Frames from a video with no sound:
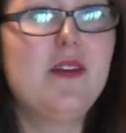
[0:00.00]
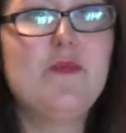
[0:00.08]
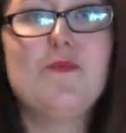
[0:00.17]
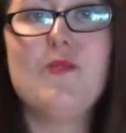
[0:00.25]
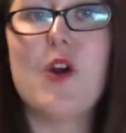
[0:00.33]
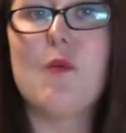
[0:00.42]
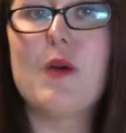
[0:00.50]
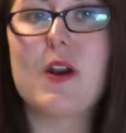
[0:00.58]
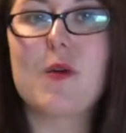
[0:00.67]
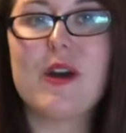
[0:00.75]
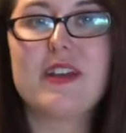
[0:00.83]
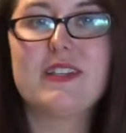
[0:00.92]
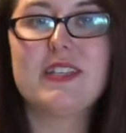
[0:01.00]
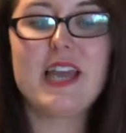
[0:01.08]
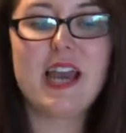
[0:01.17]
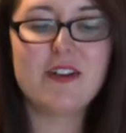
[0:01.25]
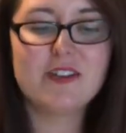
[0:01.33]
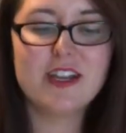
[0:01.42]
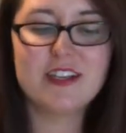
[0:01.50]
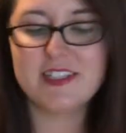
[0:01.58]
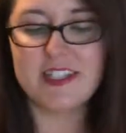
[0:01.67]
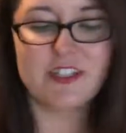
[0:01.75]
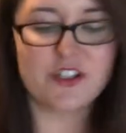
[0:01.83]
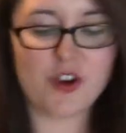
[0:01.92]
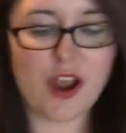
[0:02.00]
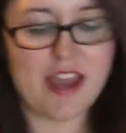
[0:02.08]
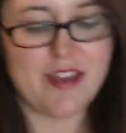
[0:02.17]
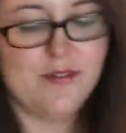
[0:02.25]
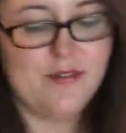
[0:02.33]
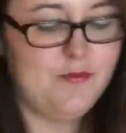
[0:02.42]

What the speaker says: no better way to see how it does than to try it.